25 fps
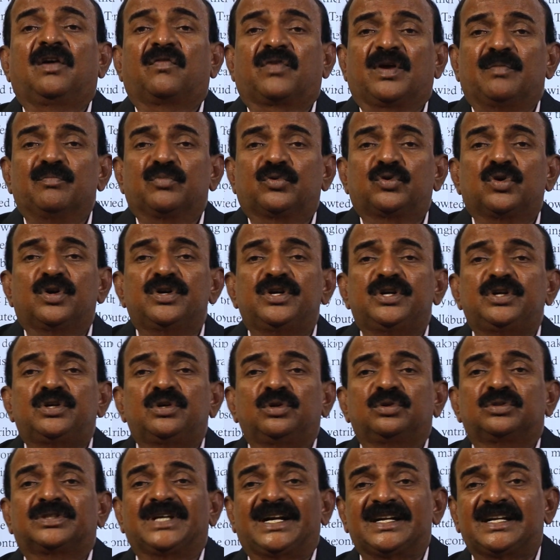from 20
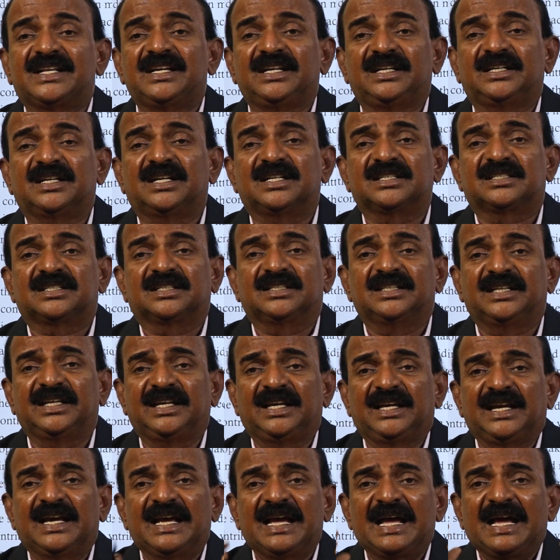to 30 years
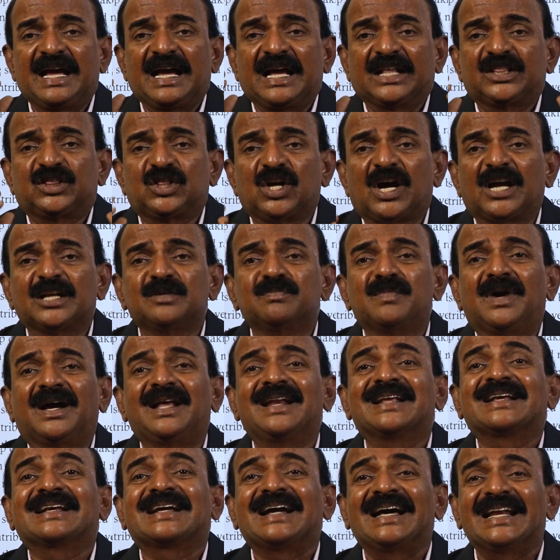the Taj
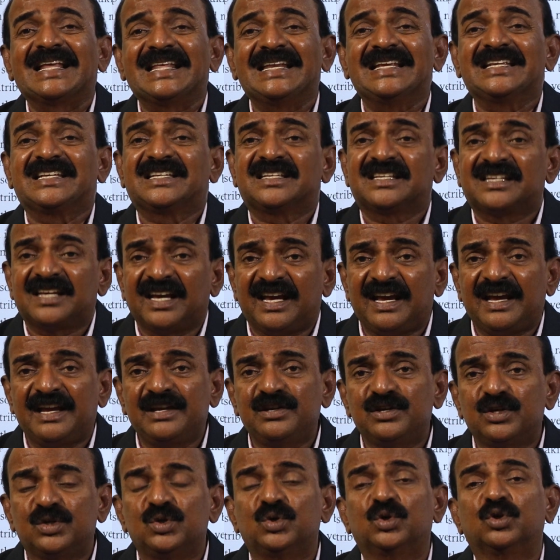Mahal color is
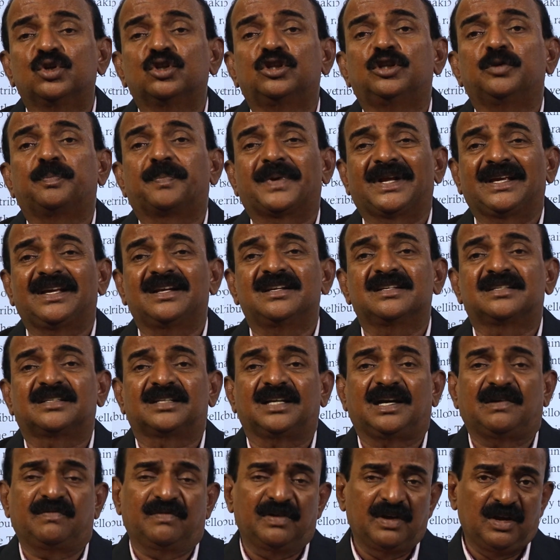changed due to the presence
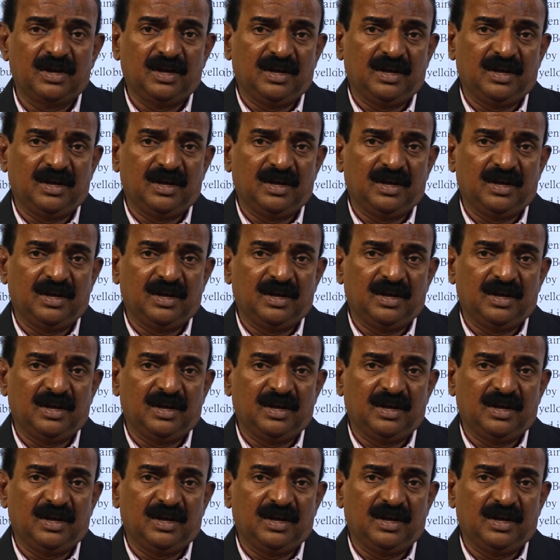of